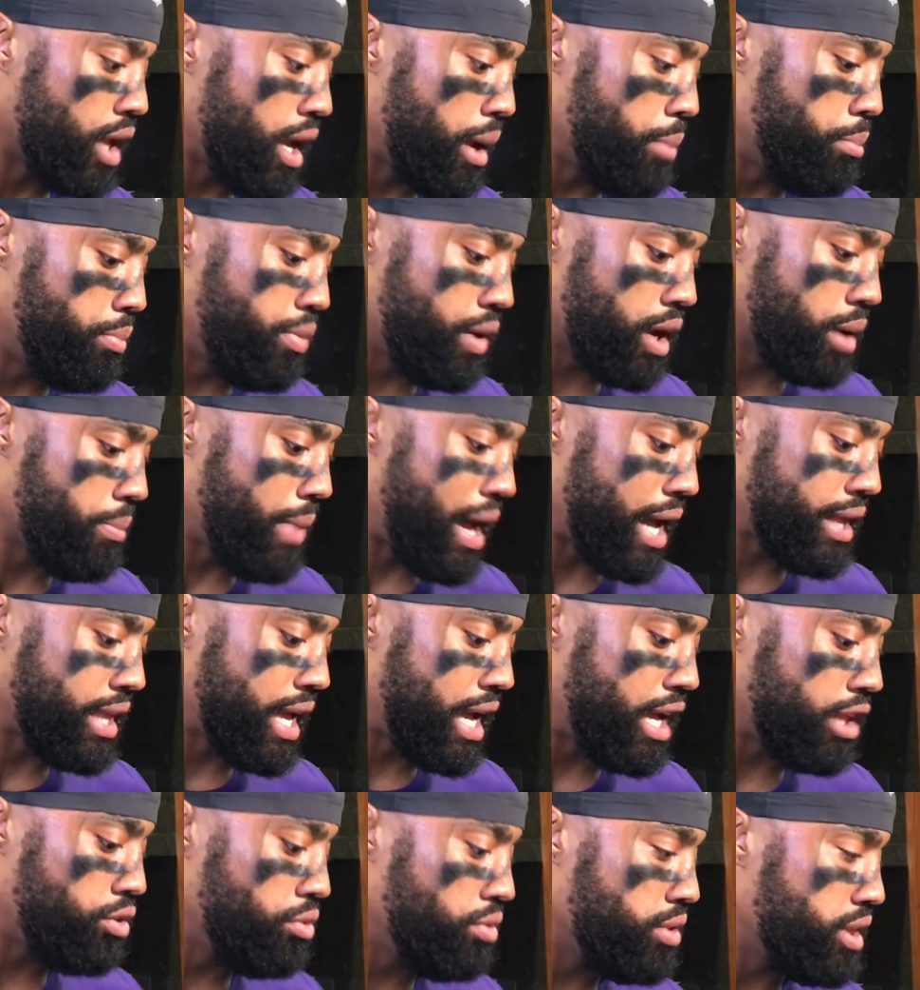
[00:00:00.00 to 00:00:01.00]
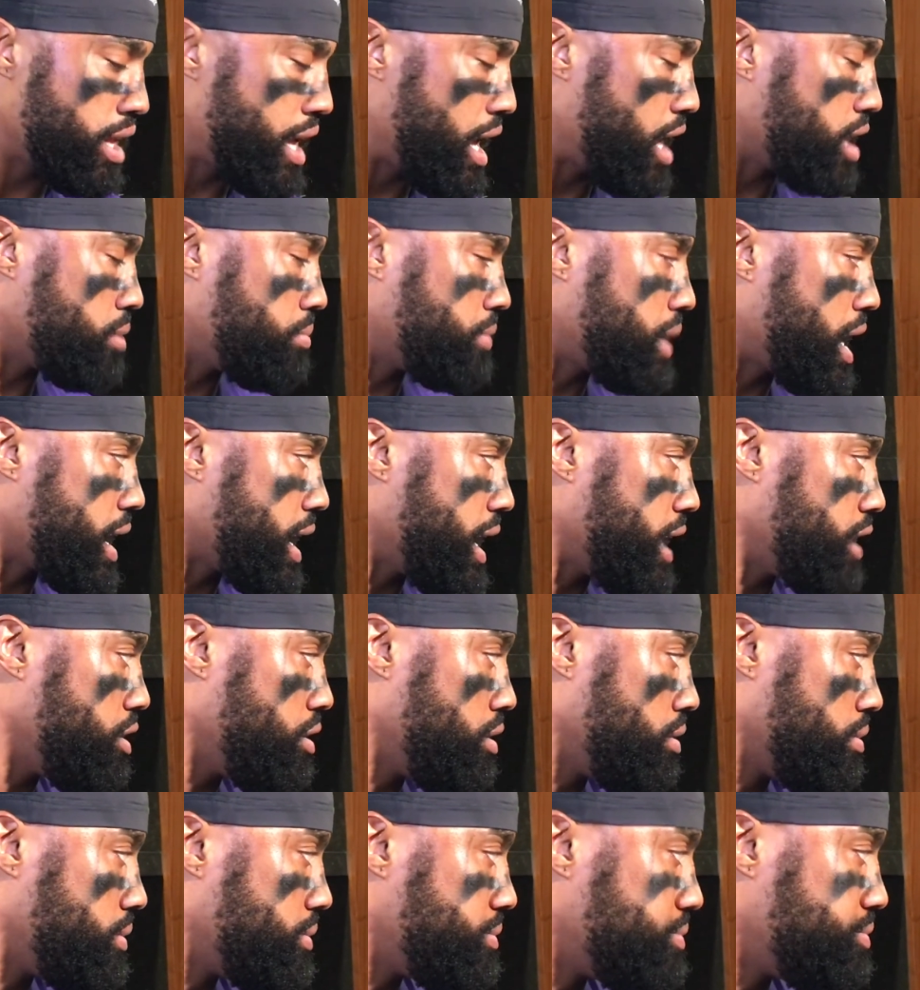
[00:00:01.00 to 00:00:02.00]
and bring back that enthusiasm like I
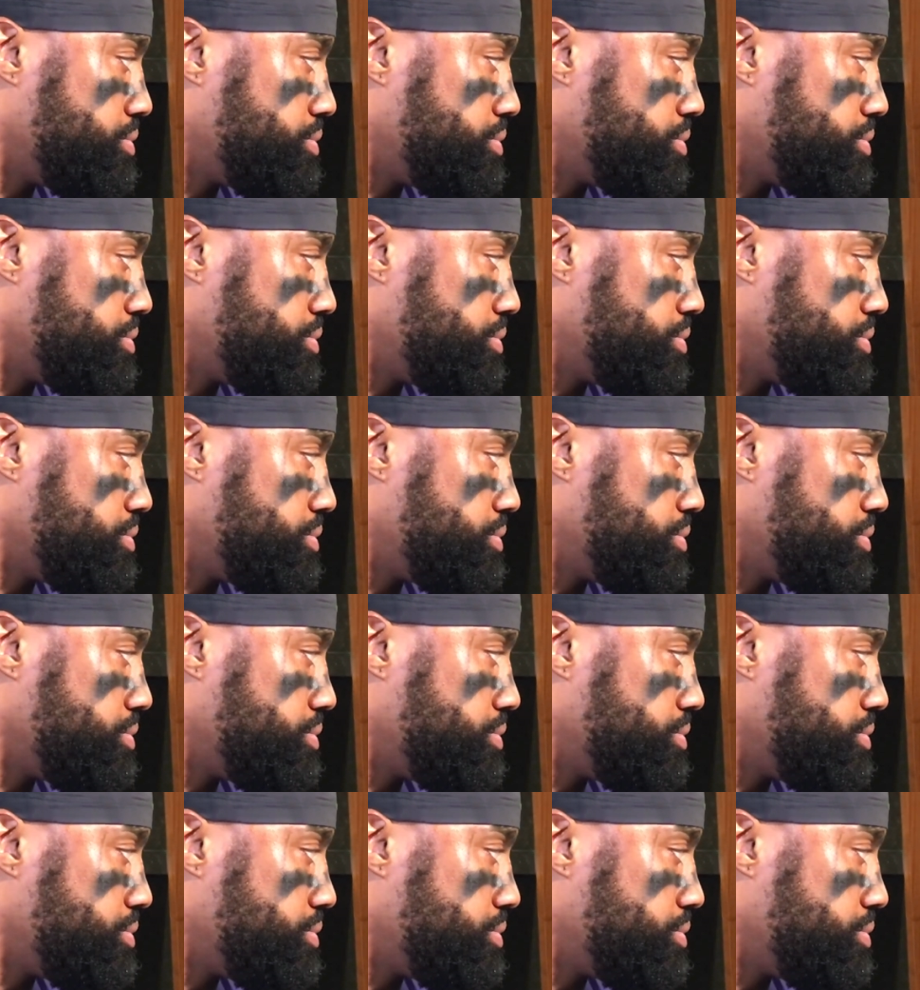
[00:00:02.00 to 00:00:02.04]
do.